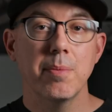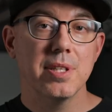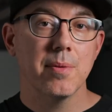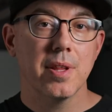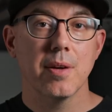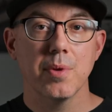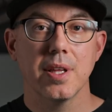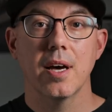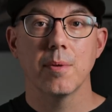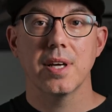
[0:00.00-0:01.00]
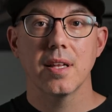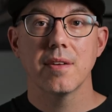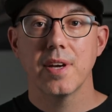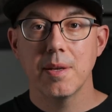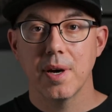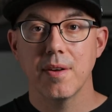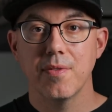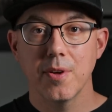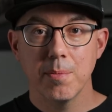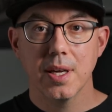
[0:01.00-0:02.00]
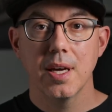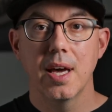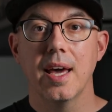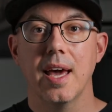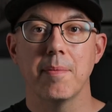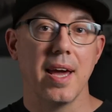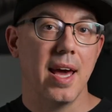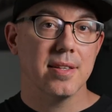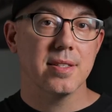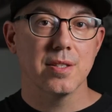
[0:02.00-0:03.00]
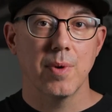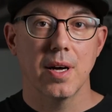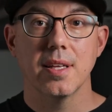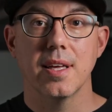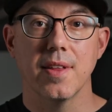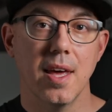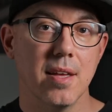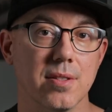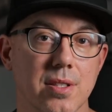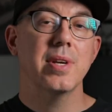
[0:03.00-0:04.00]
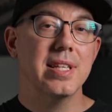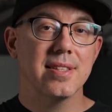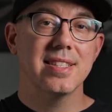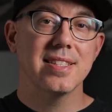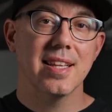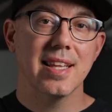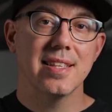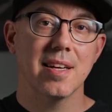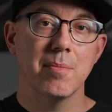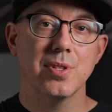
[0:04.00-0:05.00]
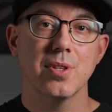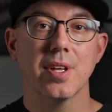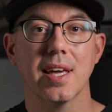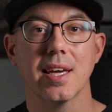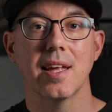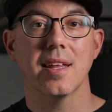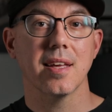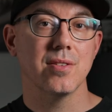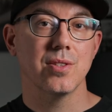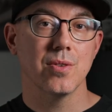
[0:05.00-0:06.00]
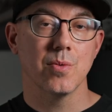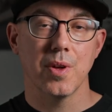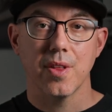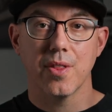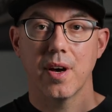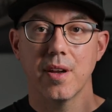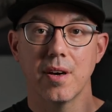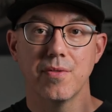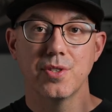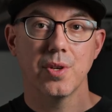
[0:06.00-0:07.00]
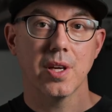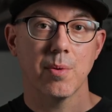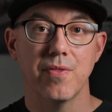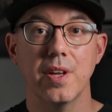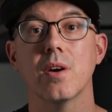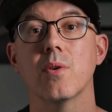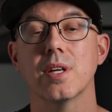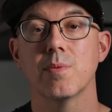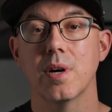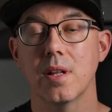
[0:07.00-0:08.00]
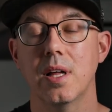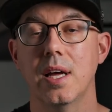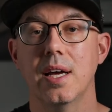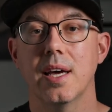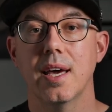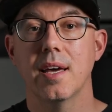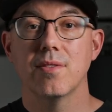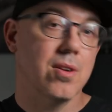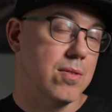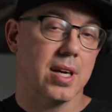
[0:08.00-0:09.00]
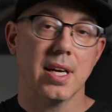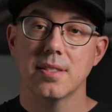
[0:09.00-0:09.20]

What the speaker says: could be something that really helps elevate my filming and my edits as well in the end. So this is a lens I'm also looking at getting into with the thought of shooting it with video as well. And like I